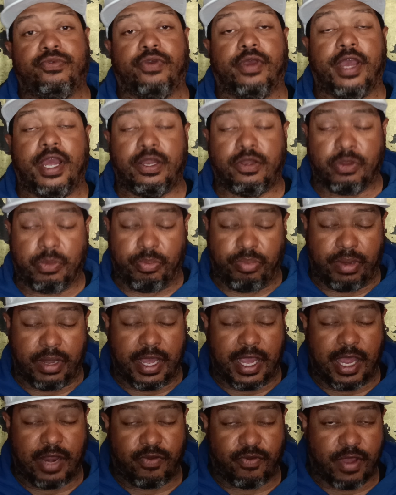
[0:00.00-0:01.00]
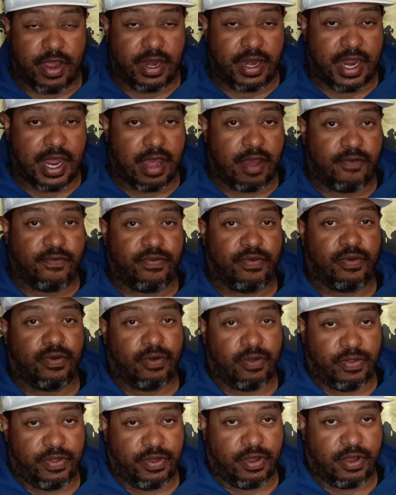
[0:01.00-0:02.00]
trying to plan right now
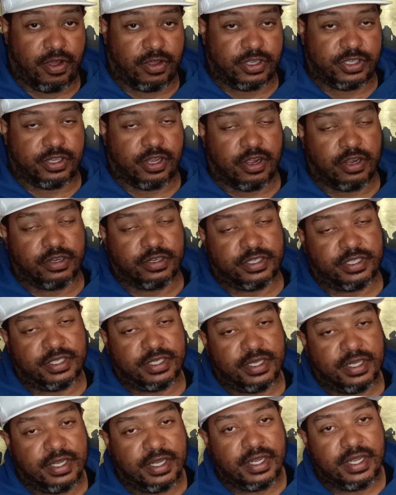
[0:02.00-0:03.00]
for all the All Stars.